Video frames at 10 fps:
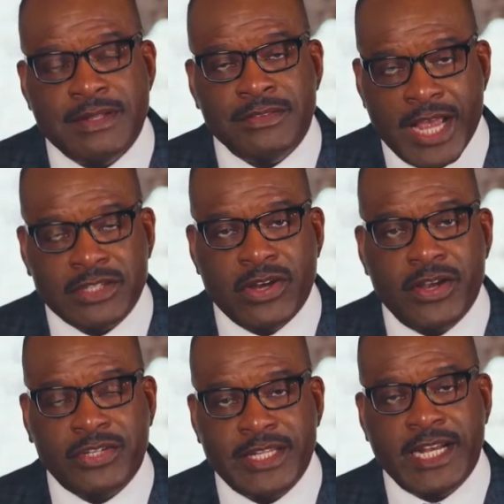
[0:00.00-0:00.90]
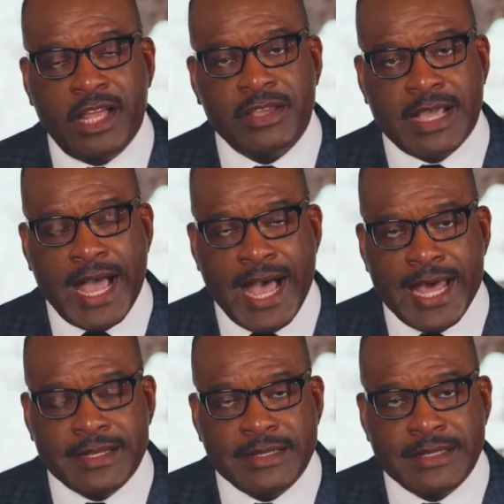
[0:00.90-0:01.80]
They're turning to that other God.
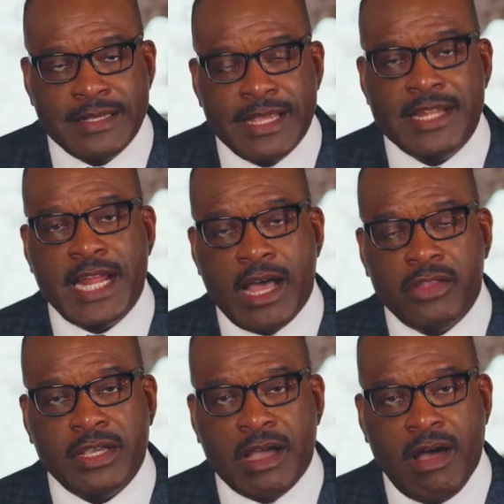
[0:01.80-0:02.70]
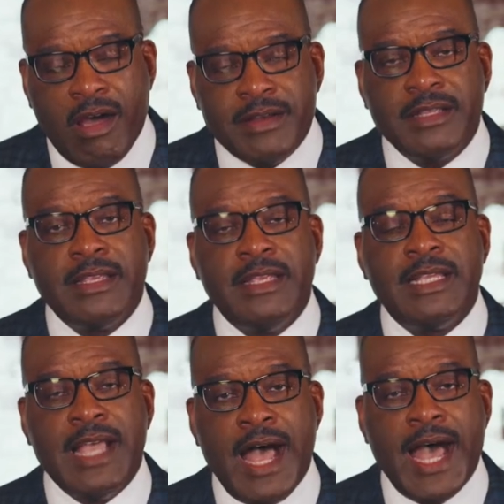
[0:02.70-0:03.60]
And that other
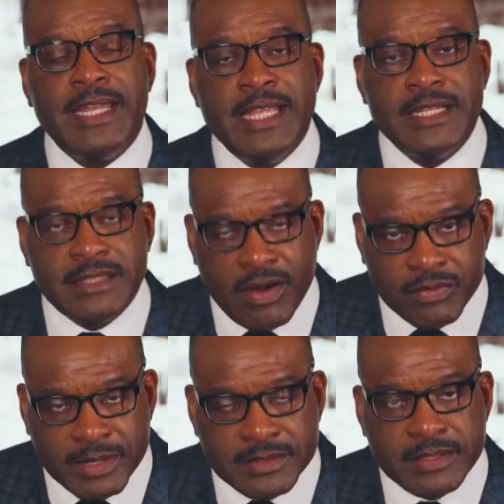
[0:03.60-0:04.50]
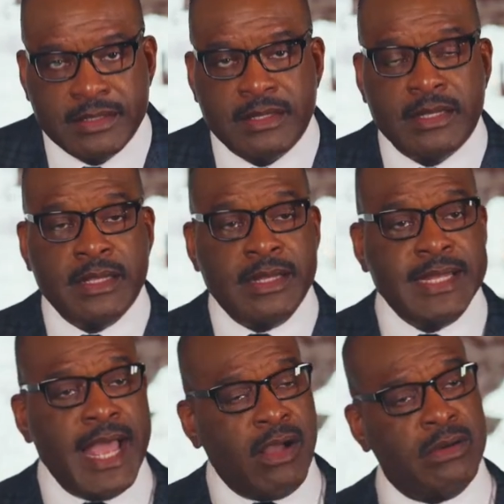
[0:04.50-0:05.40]
God is government.
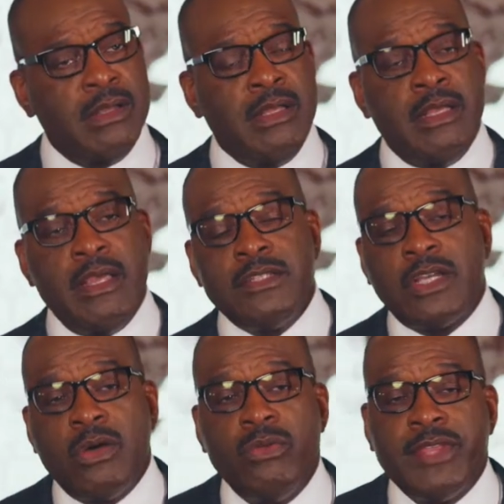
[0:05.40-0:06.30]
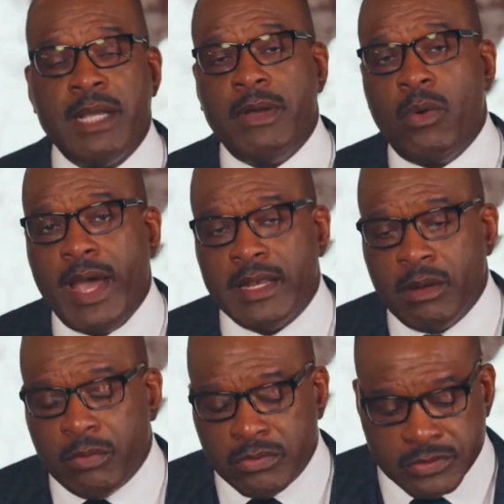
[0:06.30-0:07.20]
Now, here's a cool thing about white
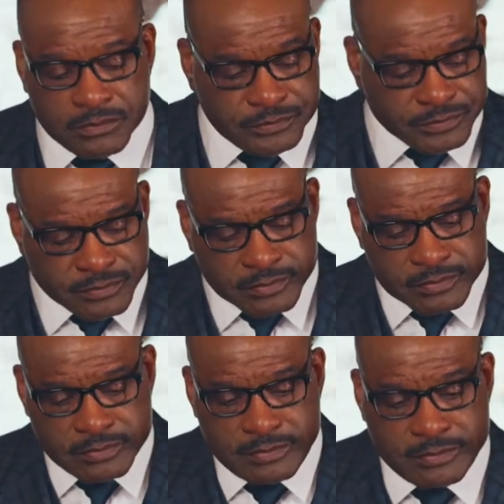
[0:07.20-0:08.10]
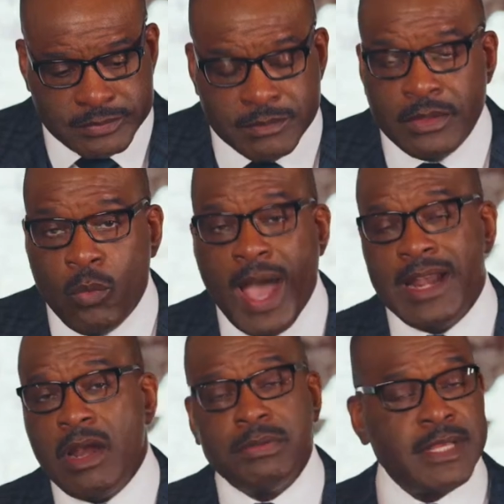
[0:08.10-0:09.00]
liberals. White
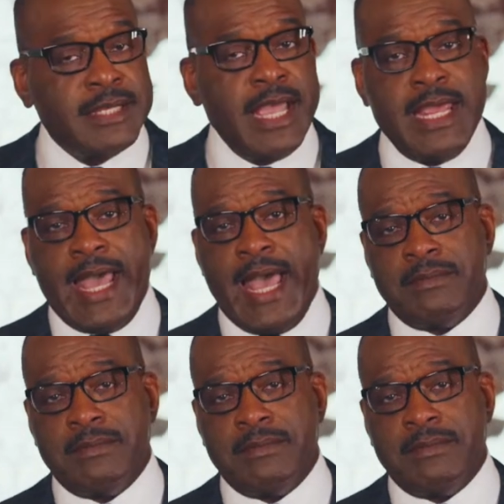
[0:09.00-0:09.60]
liberals will tell you that.